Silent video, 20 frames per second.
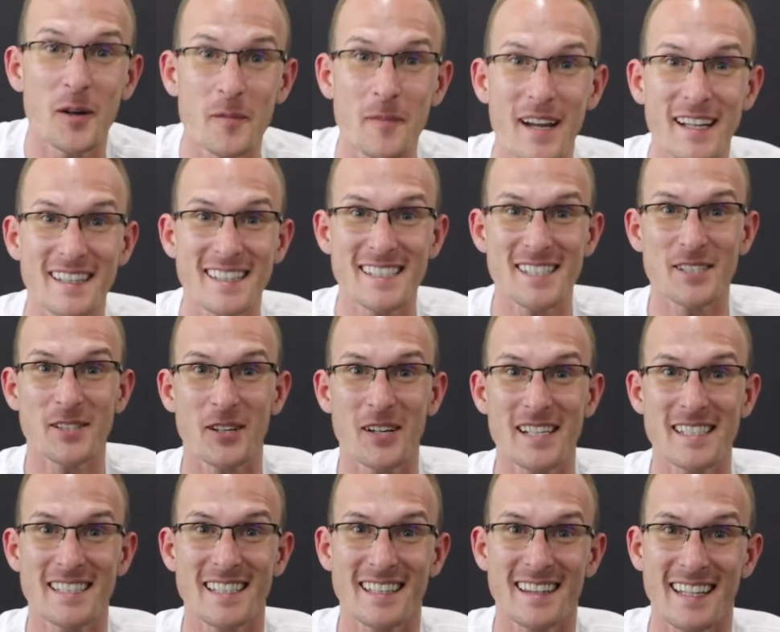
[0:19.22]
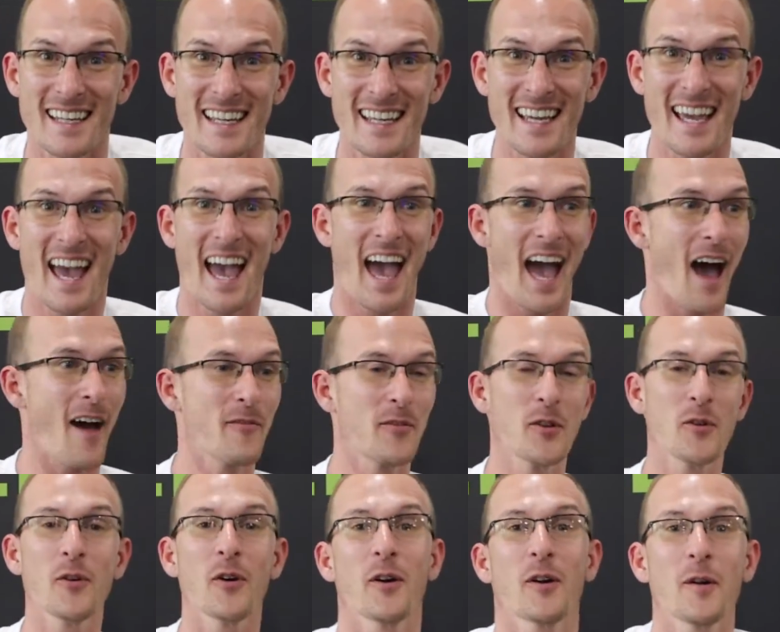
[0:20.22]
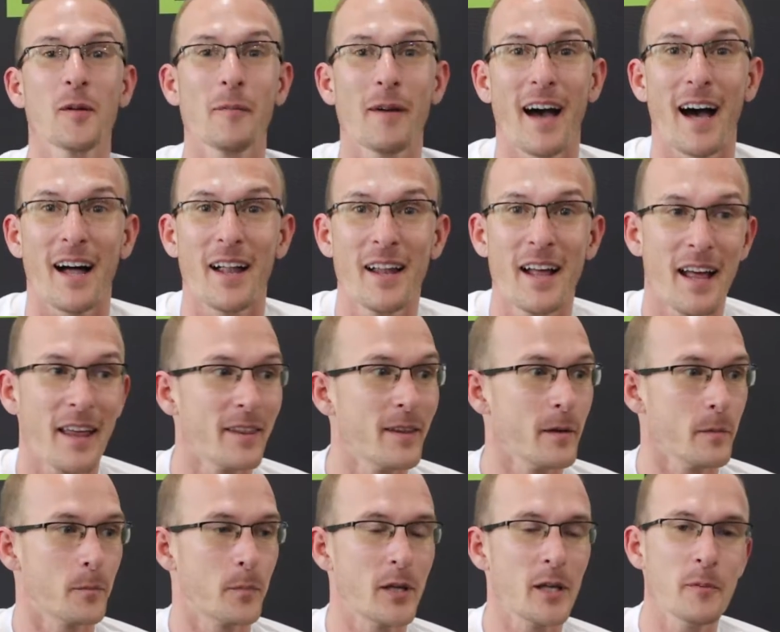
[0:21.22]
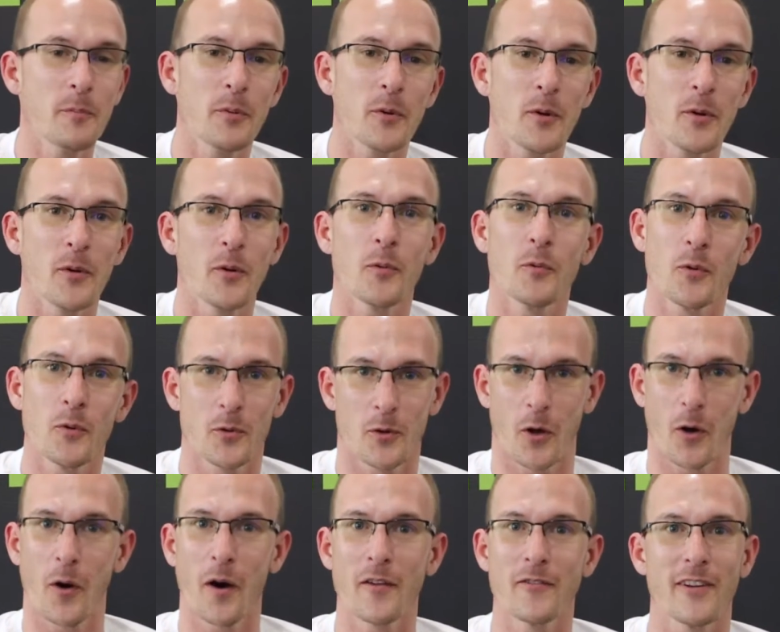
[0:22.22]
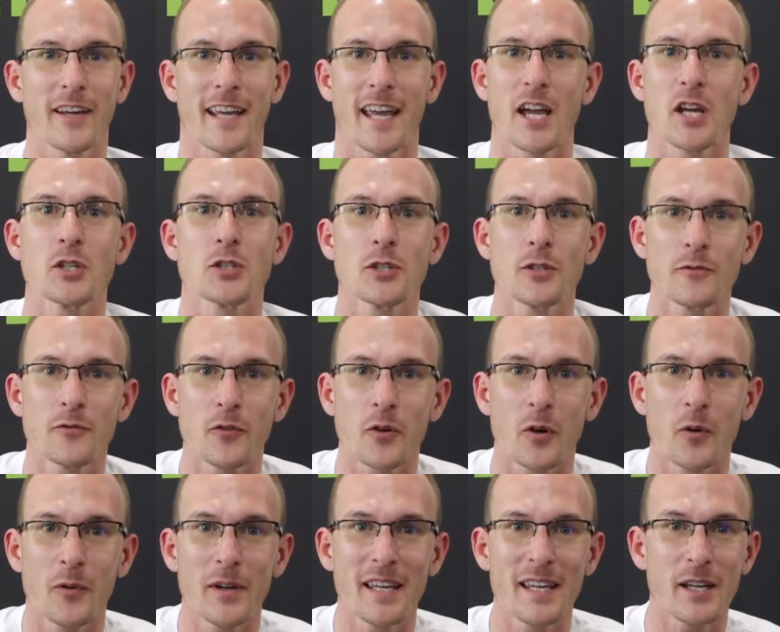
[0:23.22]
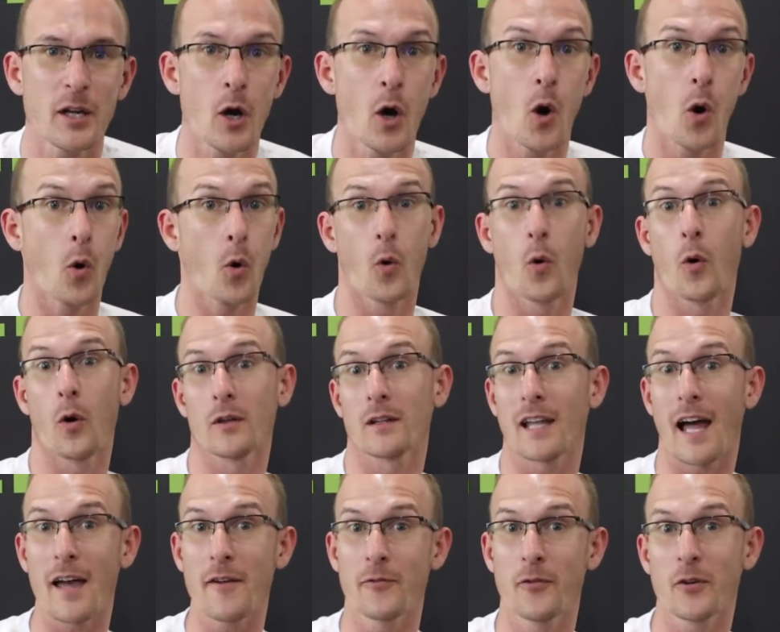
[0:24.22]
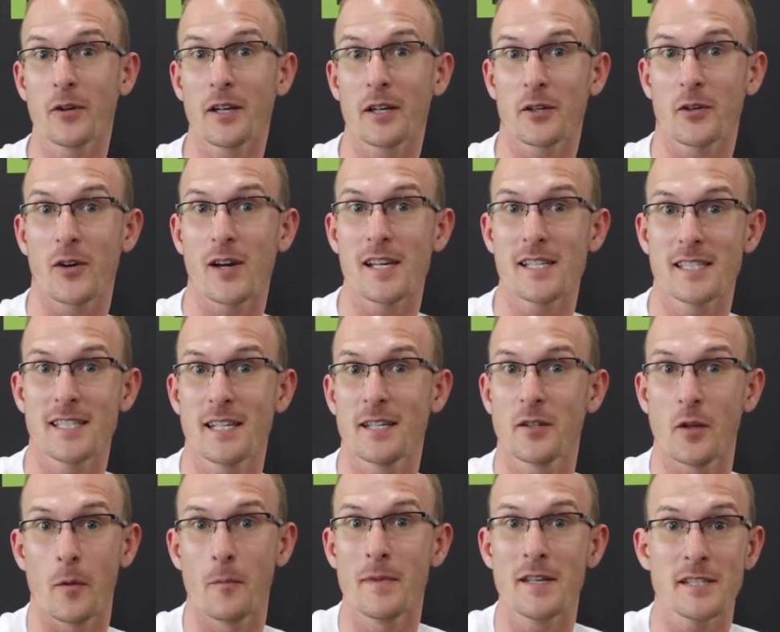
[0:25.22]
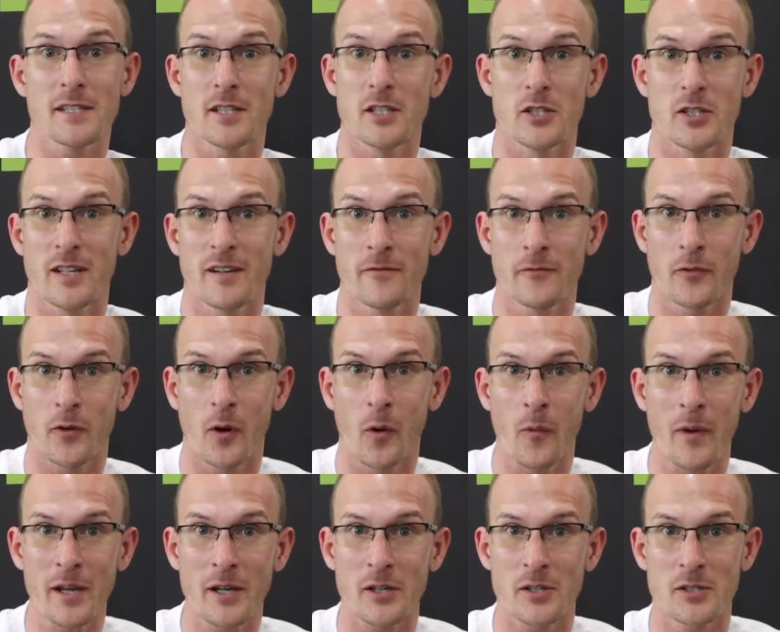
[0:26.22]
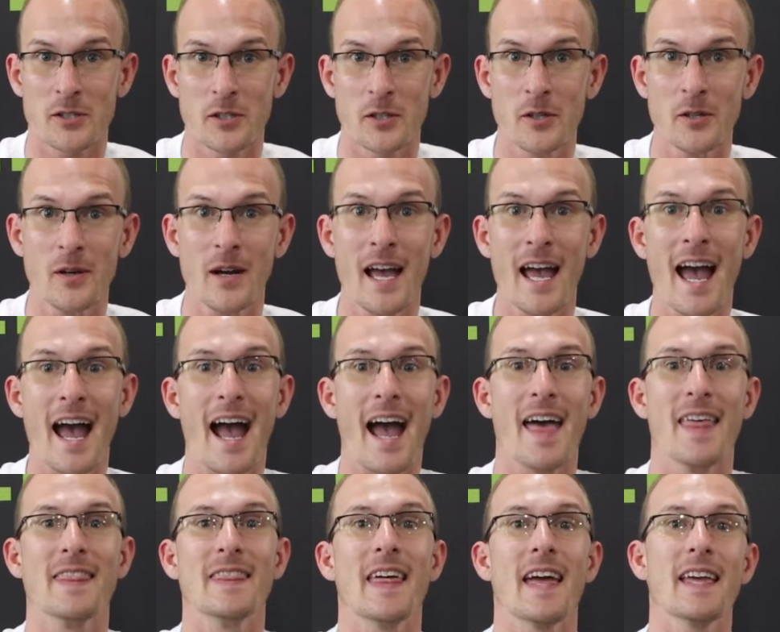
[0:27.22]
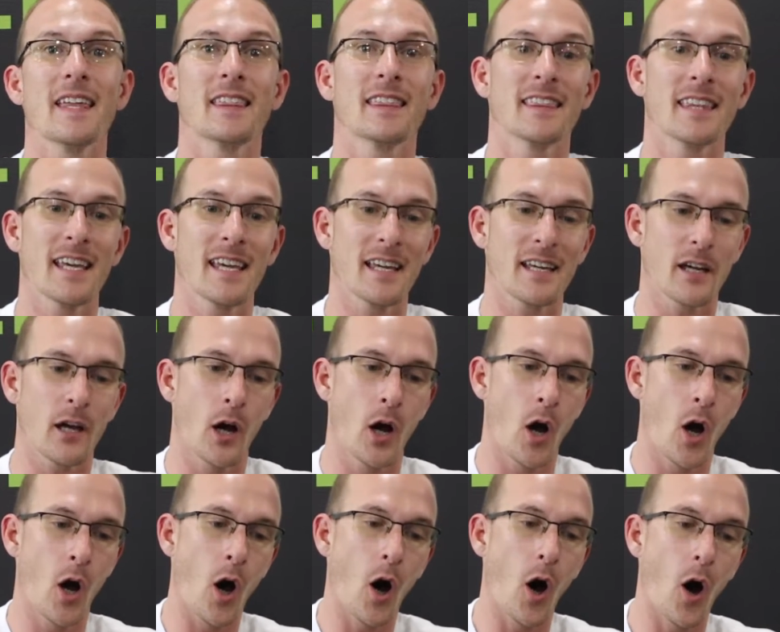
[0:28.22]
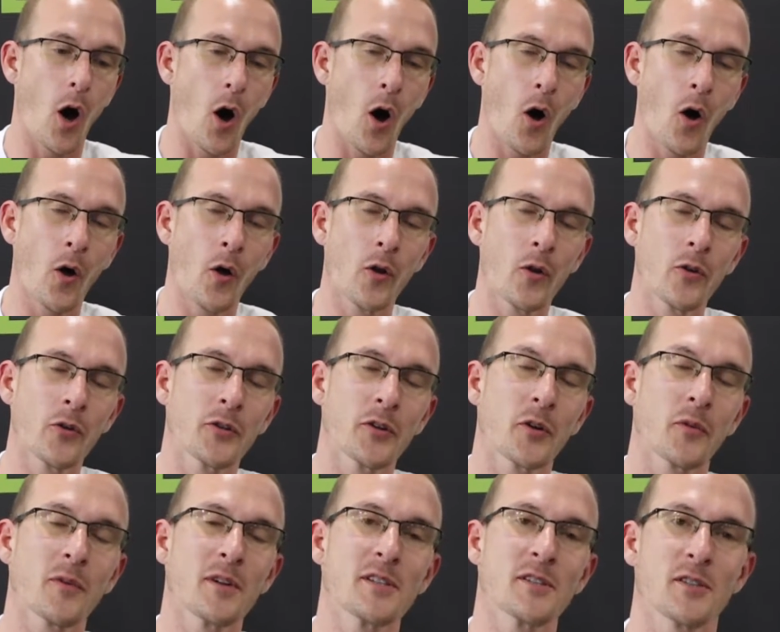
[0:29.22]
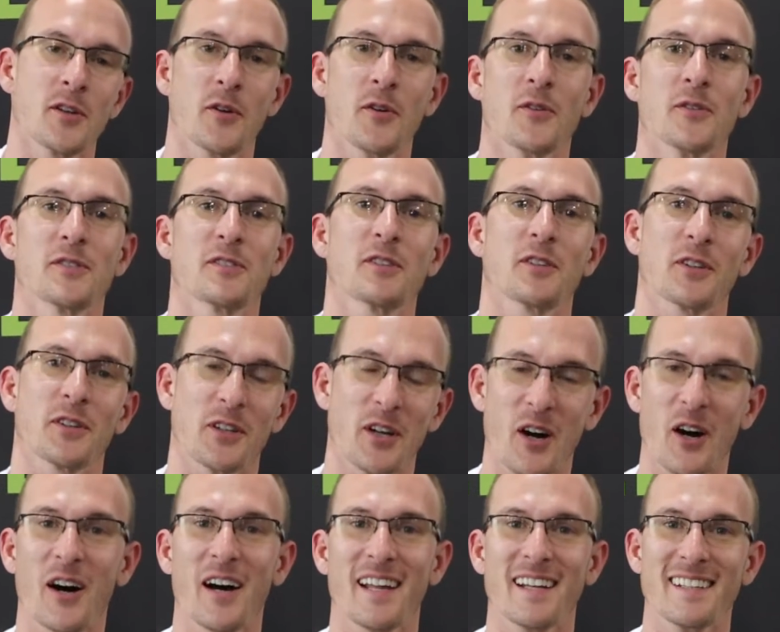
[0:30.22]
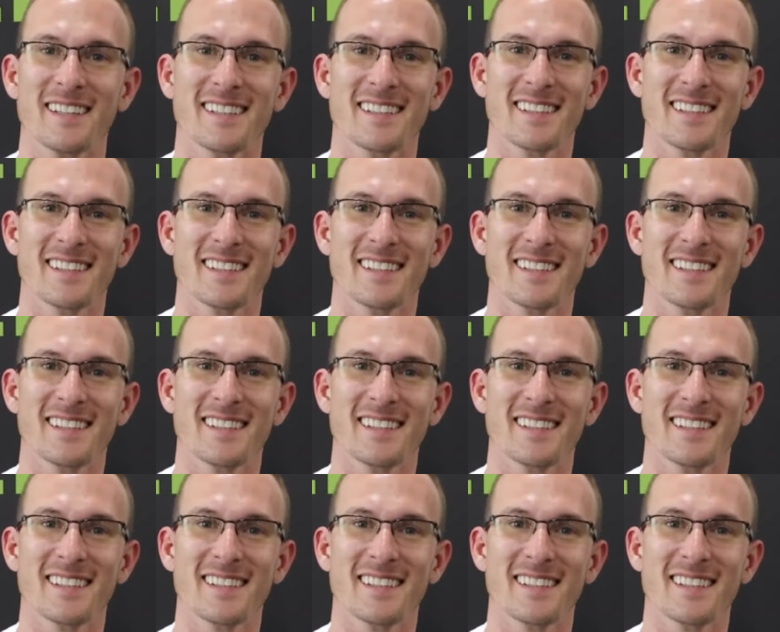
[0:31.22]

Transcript: about this crazy thing? Have you heard about that people will go on vacation for a week or life will get crazy and they'll miss the gym for a week or two and they think all the results are gone?